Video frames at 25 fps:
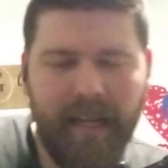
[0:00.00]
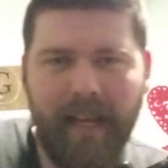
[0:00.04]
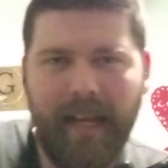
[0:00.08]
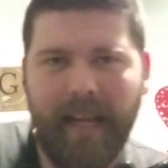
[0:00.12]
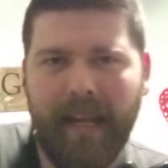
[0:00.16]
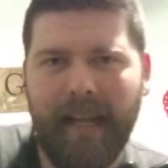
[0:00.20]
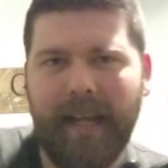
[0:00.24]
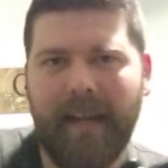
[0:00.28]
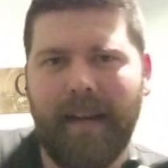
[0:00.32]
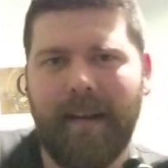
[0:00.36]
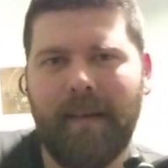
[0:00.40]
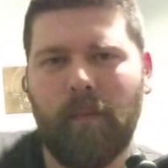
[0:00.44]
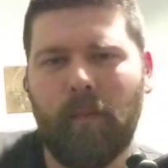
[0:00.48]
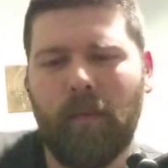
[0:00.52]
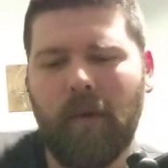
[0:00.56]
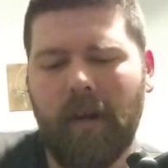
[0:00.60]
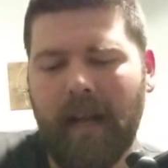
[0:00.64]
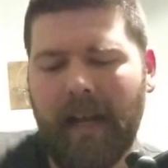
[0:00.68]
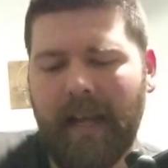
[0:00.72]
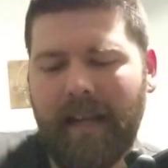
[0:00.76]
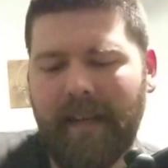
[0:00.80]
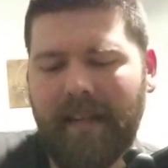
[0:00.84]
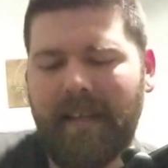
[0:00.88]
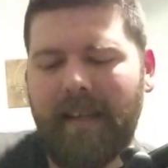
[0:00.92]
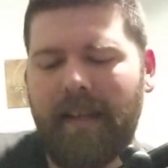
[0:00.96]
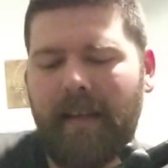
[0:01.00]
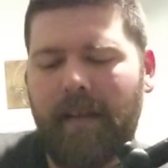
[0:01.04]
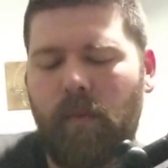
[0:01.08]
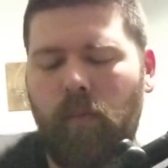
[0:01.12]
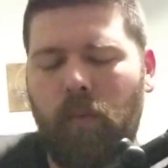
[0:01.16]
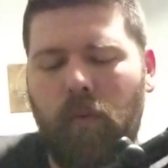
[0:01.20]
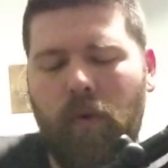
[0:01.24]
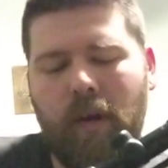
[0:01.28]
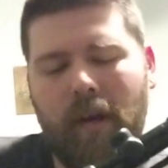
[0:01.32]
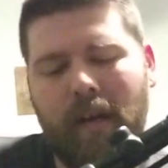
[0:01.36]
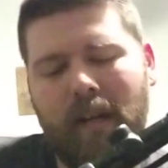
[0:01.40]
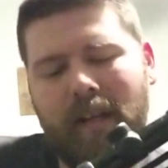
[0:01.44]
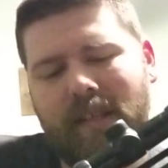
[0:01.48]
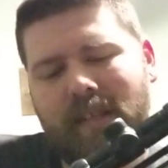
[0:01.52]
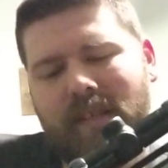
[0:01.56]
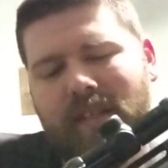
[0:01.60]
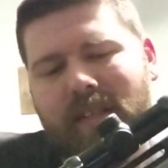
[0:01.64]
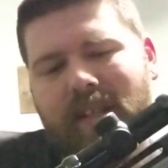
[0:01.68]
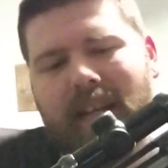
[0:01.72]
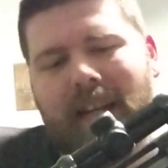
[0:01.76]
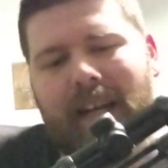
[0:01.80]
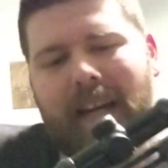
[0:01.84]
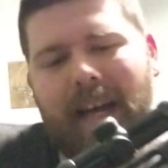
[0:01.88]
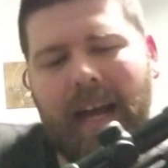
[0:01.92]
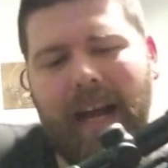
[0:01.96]
And what I did was
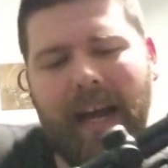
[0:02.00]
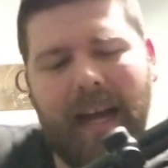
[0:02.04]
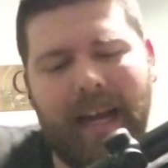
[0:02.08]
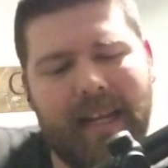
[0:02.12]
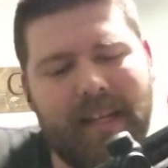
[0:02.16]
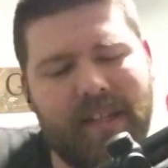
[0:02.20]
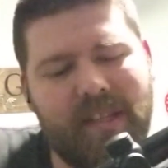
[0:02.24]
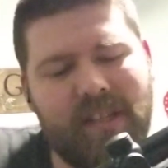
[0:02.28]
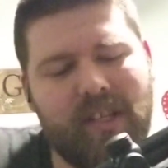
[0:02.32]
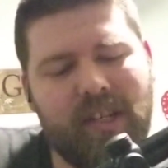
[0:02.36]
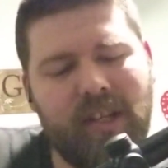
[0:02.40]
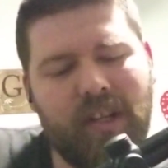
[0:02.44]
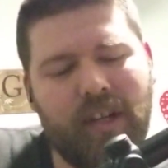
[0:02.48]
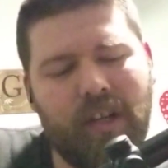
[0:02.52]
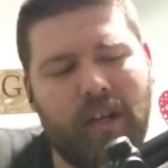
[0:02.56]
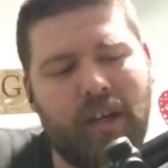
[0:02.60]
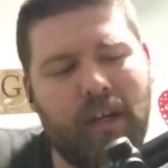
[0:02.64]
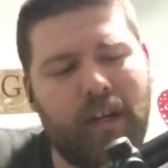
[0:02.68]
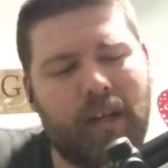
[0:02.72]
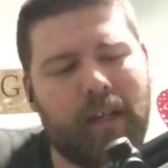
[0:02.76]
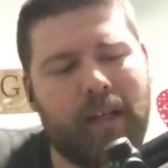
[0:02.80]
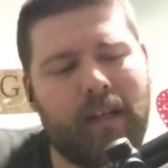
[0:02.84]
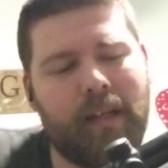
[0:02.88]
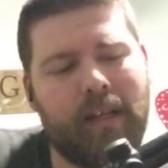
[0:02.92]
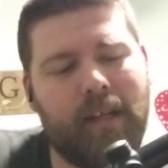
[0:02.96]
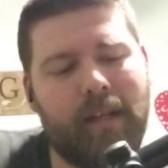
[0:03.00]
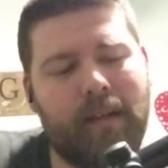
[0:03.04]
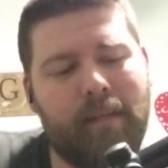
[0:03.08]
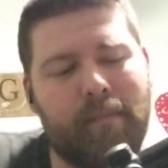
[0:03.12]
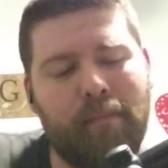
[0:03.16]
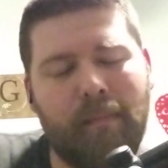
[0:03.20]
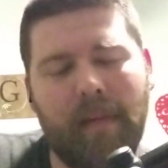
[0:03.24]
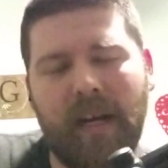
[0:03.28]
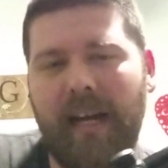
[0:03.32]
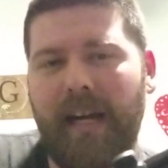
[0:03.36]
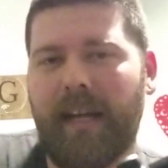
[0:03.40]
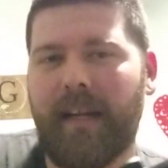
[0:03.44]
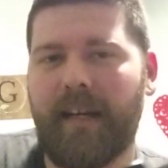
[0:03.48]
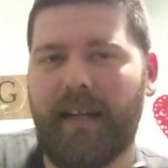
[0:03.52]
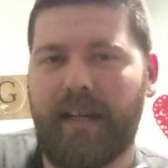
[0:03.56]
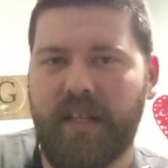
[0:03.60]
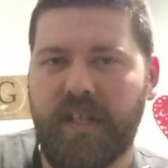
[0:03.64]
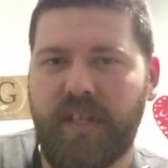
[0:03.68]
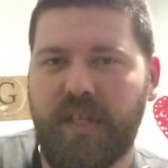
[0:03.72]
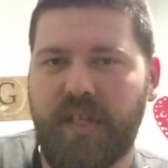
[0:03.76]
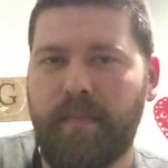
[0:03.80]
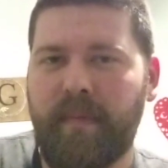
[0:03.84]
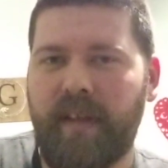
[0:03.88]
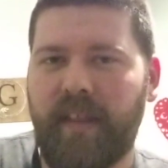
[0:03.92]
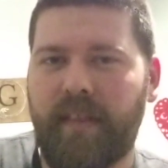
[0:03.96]
I took my
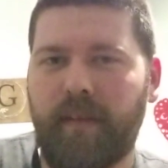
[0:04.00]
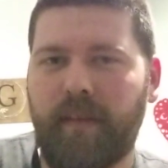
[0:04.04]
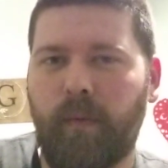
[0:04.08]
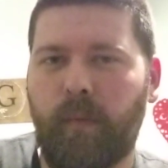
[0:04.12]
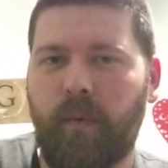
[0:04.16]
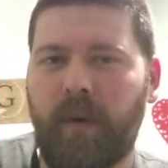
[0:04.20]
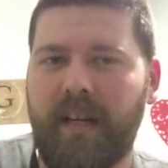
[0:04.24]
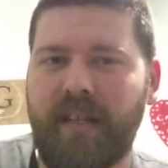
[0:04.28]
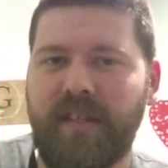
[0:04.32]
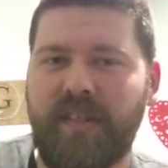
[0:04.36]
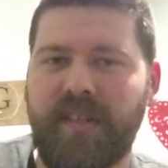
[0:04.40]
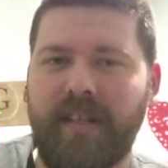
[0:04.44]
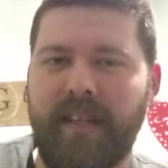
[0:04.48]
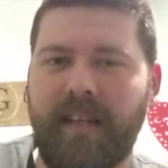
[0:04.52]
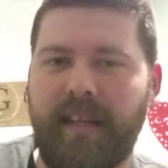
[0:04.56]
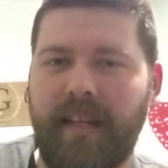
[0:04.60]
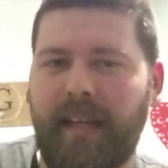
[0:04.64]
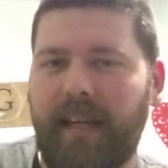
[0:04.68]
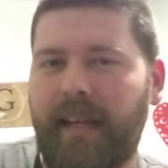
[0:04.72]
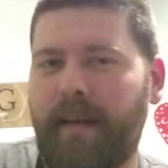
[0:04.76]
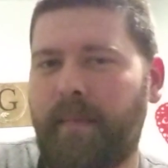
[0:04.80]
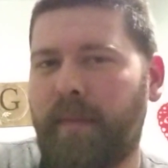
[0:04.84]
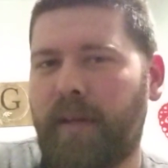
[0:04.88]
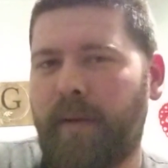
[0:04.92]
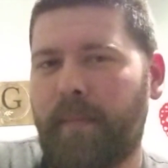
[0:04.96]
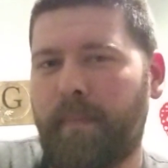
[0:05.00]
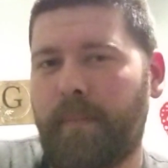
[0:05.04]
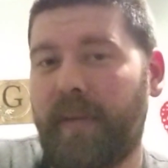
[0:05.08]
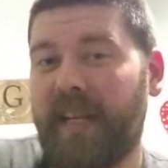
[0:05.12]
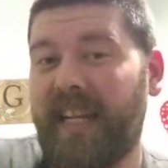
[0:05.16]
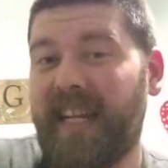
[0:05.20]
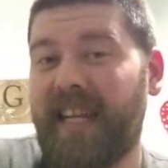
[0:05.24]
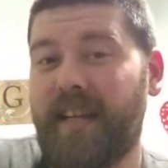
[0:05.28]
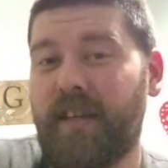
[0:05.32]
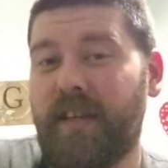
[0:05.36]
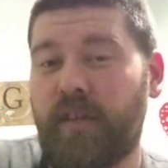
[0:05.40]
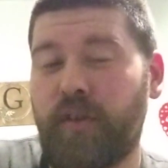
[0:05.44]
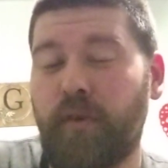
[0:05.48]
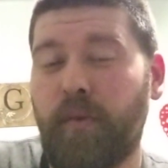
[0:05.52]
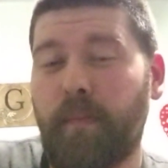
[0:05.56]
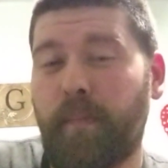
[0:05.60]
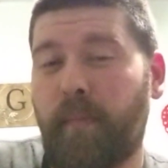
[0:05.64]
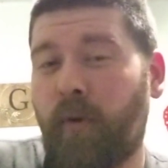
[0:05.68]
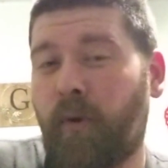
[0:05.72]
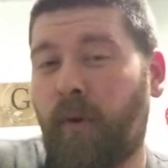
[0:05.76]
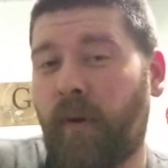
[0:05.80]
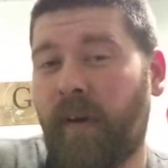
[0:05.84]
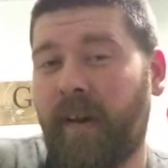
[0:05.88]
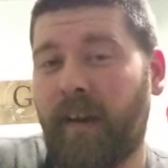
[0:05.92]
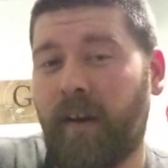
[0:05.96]
Smith & Wesson M&P
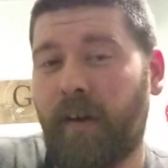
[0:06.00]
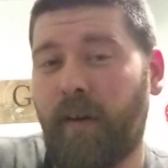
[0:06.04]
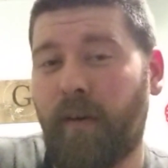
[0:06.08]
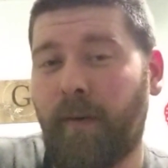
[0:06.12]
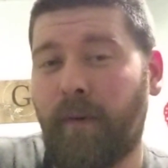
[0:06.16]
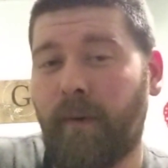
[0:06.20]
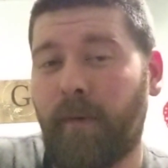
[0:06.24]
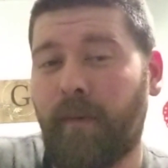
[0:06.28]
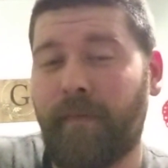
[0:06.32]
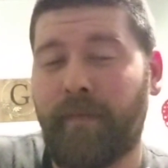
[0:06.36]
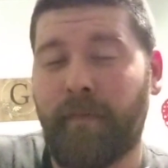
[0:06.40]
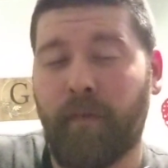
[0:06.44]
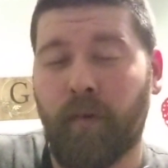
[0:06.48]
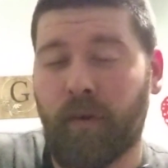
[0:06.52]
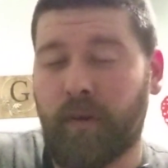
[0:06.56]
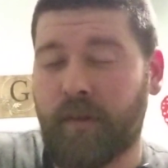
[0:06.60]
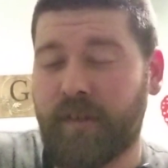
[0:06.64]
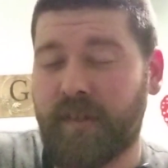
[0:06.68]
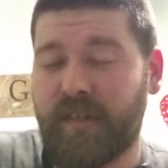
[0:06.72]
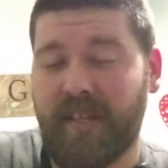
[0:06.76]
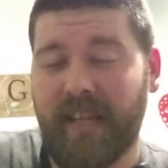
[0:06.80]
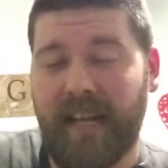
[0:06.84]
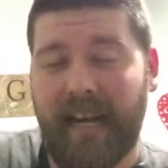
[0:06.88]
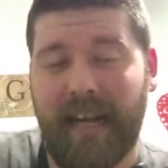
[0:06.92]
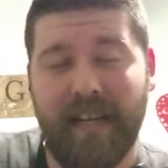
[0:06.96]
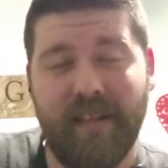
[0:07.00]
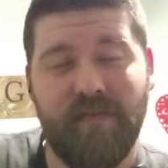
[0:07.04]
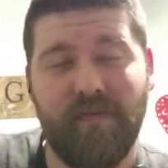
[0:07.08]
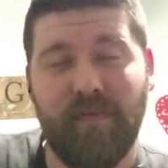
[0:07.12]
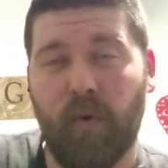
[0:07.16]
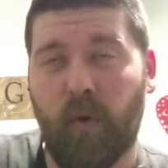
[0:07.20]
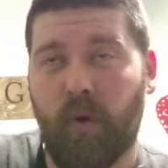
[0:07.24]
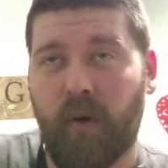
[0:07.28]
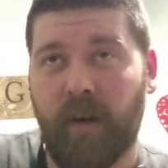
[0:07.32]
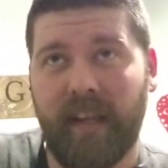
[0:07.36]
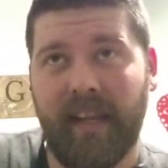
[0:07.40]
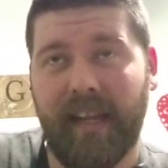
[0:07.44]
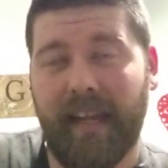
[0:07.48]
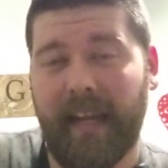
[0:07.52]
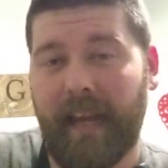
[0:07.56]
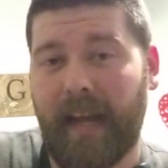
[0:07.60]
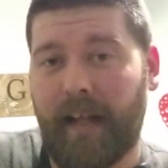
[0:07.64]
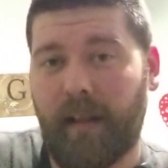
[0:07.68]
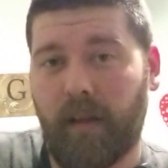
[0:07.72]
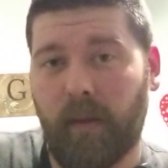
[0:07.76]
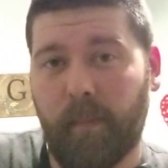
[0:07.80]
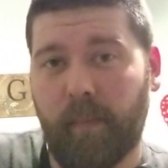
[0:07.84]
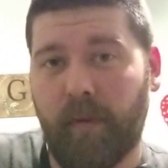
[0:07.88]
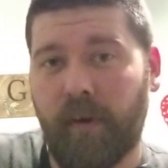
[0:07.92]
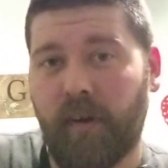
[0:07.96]
2.0 full-size 40
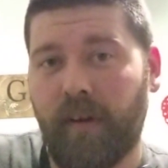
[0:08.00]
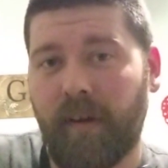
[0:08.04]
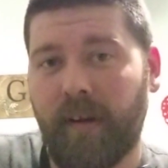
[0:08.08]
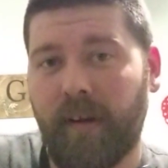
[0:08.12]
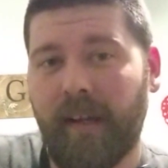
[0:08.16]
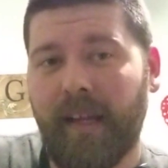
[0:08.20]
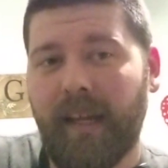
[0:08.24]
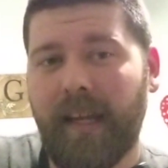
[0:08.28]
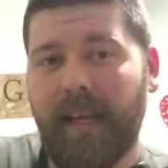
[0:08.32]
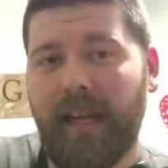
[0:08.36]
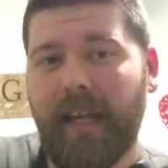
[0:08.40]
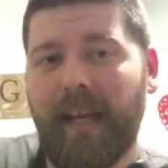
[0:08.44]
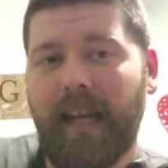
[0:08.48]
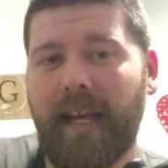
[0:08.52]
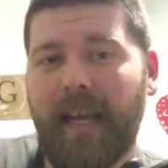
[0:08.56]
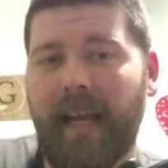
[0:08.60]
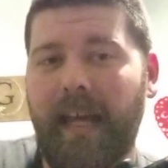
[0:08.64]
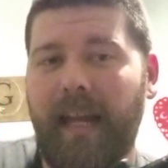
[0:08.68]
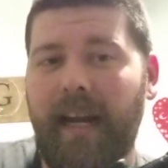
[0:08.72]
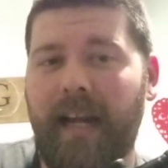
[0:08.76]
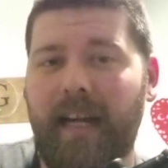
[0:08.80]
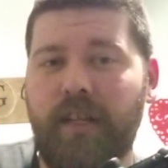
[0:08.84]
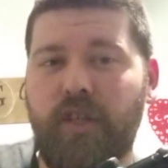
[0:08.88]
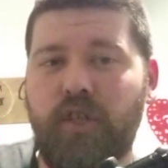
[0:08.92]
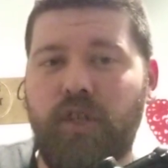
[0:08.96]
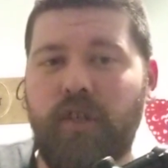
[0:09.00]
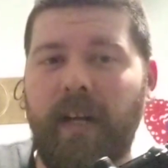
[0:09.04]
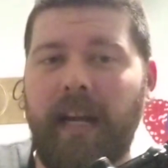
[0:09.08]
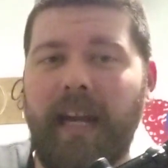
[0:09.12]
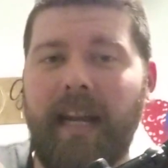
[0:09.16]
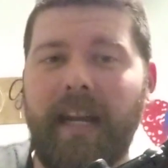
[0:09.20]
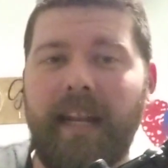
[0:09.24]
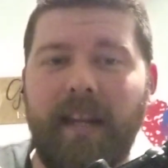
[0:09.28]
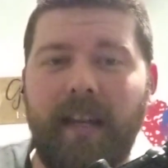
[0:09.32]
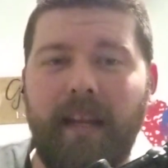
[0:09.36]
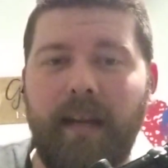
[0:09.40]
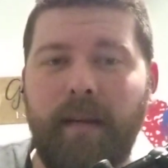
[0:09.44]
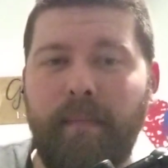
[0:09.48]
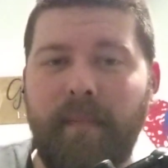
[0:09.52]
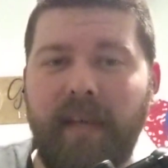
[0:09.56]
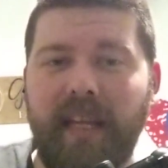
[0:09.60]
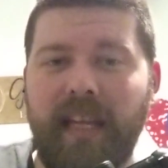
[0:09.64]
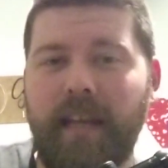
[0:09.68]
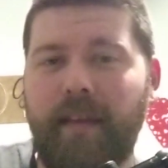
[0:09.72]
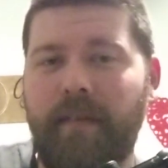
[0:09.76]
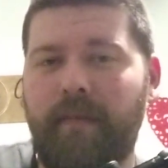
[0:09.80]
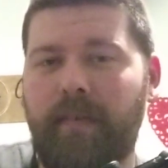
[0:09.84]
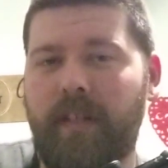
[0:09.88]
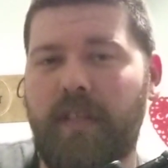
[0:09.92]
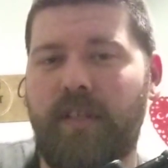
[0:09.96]
caliber, and I traded him
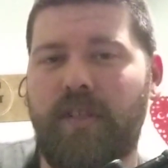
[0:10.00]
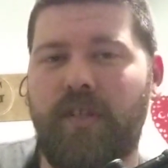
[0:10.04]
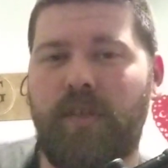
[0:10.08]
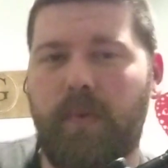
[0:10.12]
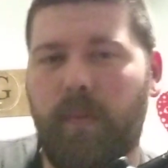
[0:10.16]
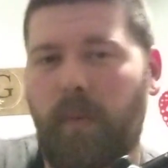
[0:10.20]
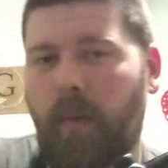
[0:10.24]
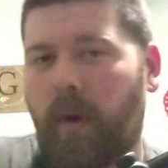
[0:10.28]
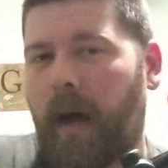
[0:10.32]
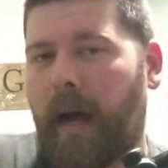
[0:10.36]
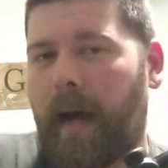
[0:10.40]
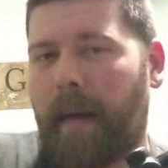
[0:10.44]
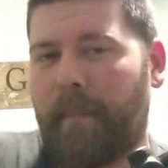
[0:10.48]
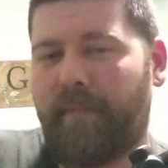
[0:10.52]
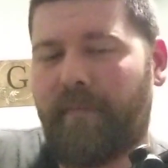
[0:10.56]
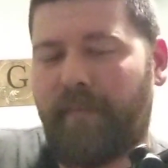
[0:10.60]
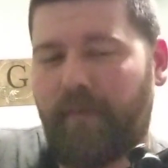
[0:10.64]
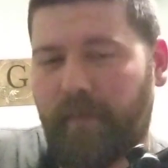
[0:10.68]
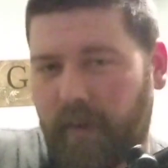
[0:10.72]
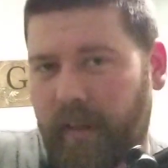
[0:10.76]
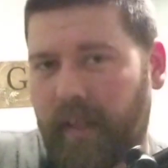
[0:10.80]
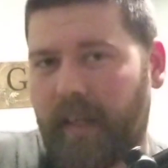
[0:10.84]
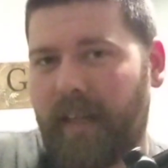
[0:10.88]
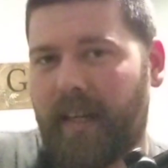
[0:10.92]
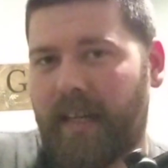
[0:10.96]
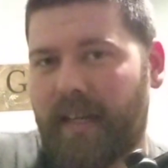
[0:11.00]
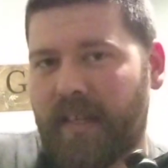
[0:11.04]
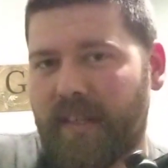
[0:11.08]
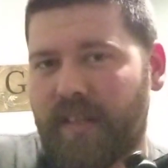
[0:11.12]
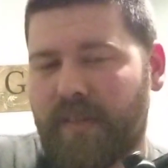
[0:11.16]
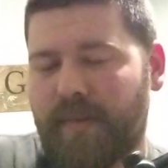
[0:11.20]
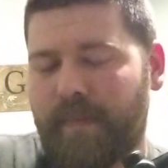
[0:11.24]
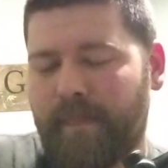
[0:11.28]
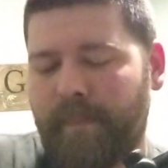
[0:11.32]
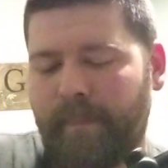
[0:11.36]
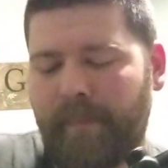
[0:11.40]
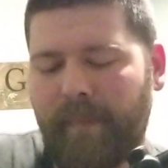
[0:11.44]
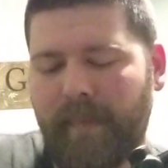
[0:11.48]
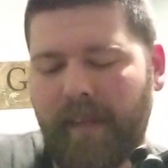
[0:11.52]
even swap for this.